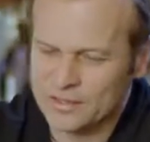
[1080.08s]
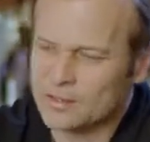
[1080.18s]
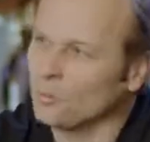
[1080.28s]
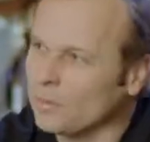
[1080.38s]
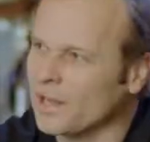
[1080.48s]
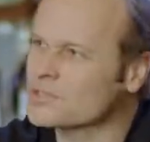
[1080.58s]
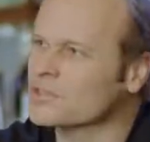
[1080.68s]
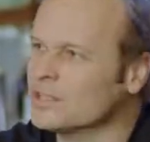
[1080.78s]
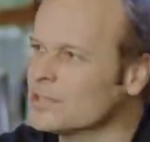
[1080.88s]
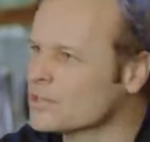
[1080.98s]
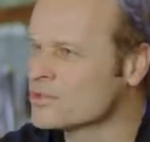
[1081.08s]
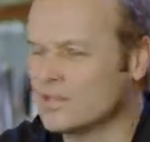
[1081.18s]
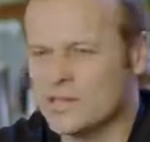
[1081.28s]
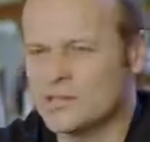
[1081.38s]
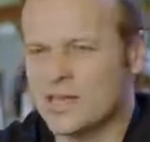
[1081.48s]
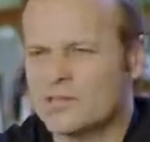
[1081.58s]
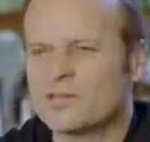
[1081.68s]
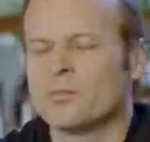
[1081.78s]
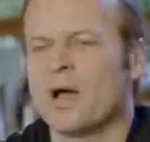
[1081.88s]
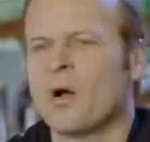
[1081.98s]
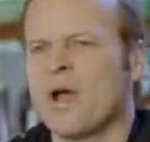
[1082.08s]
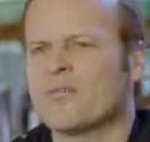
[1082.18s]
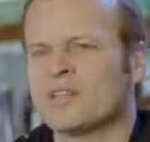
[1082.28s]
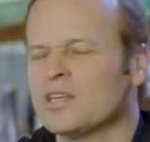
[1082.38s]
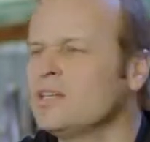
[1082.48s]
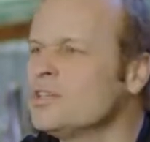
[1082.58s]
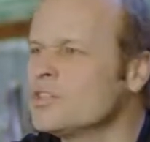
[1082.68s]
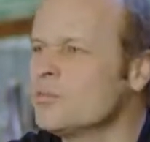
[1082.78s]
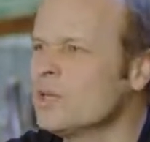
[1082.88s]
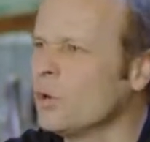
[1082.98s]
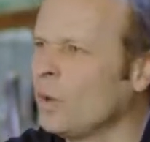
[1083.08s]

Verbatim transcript: that complexity because these days somehow everything needs to be a